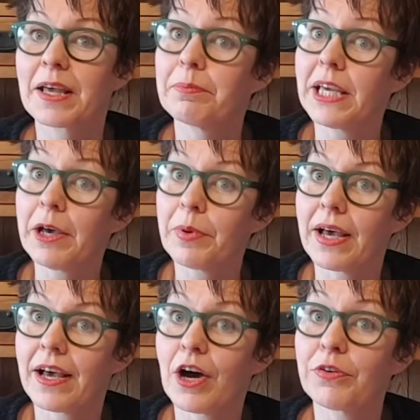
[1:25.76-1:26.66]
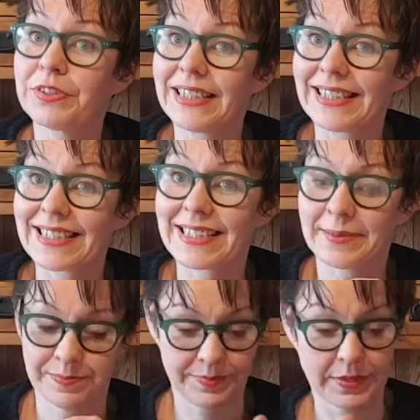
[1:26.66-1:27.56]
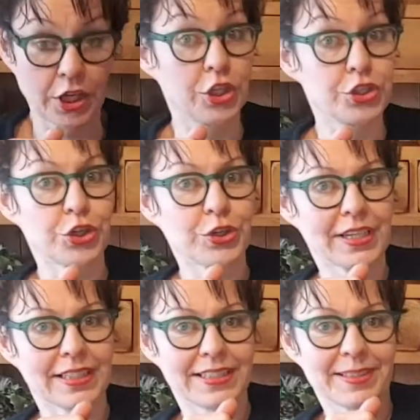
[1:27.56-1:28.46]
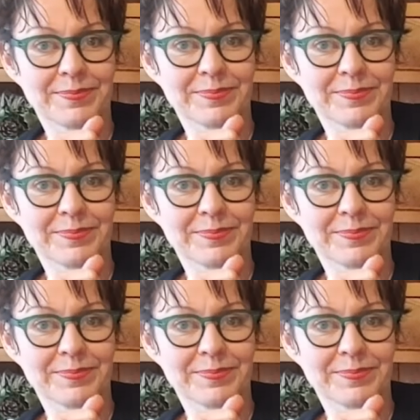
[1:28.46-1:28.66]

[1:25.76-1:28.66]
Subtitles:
be aware of these. Chocolate.